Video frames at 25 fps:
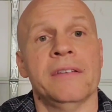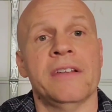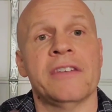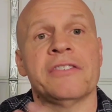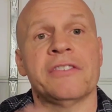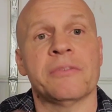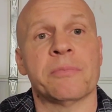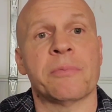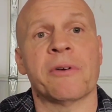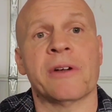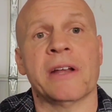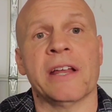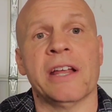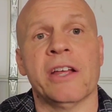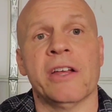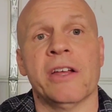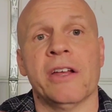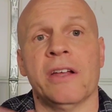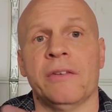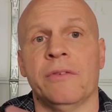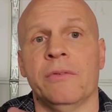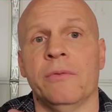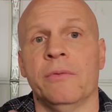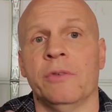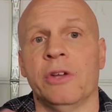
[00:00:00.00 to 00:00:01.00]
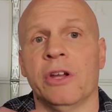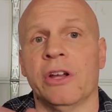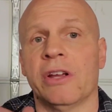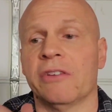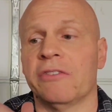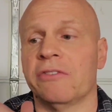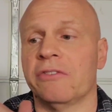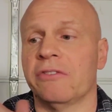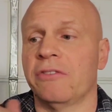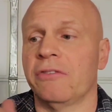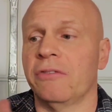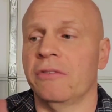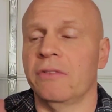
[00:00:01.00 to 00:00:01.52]
this is pretty good. You
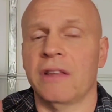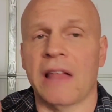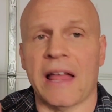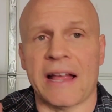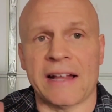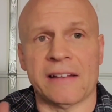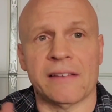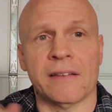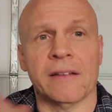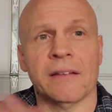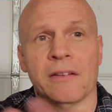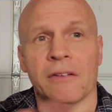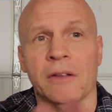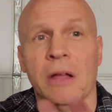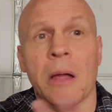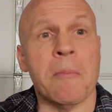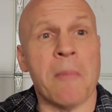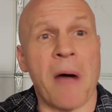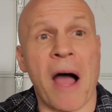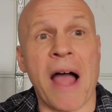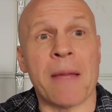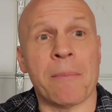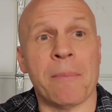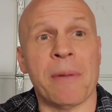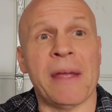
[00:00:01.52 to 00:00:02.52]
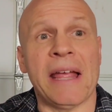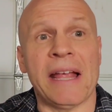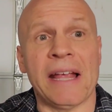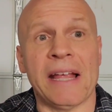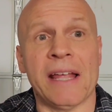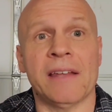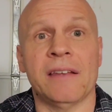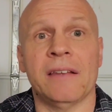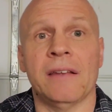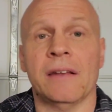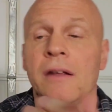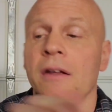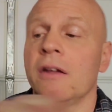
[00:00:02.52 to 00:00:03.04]
can like, in my
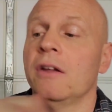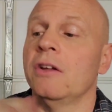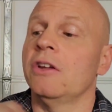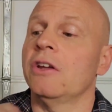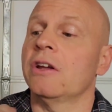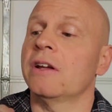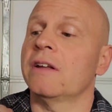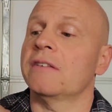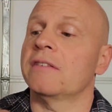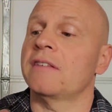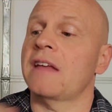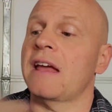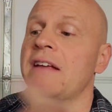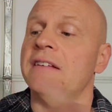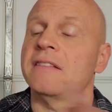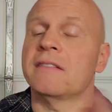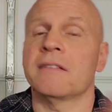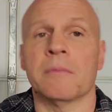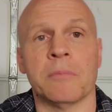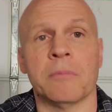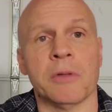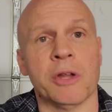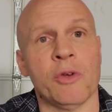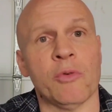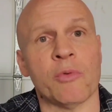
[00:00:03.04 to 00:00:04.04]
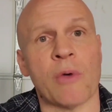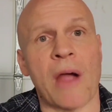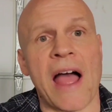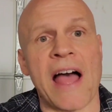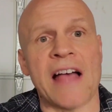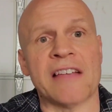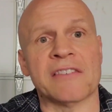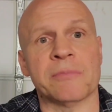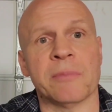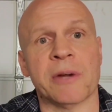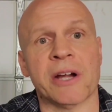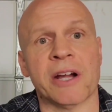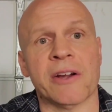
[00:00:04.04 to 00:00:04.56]
opinion, you could taste the blue
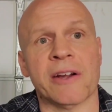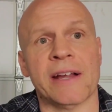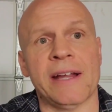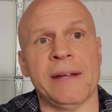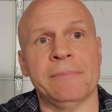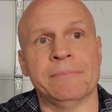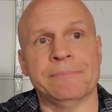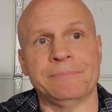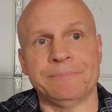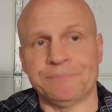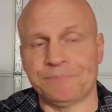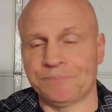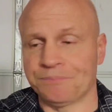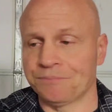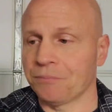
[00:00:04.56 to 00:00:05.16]
raspberry